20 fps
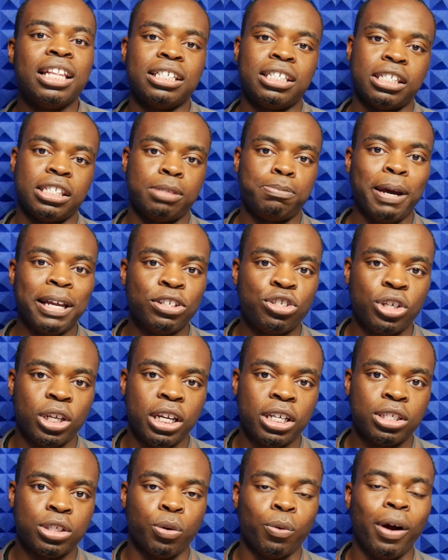the
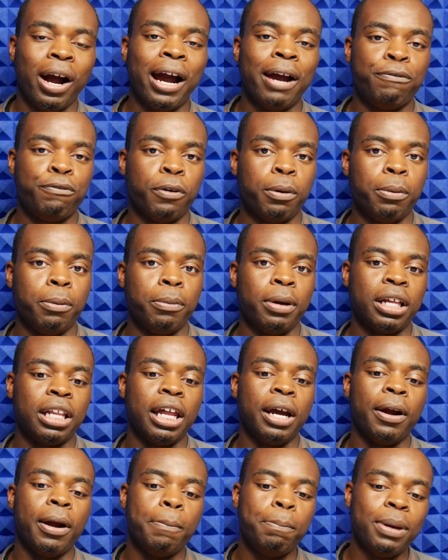suspension is derived from a
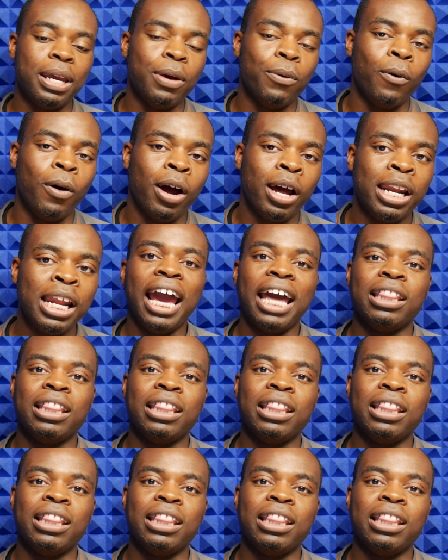McLaren P1,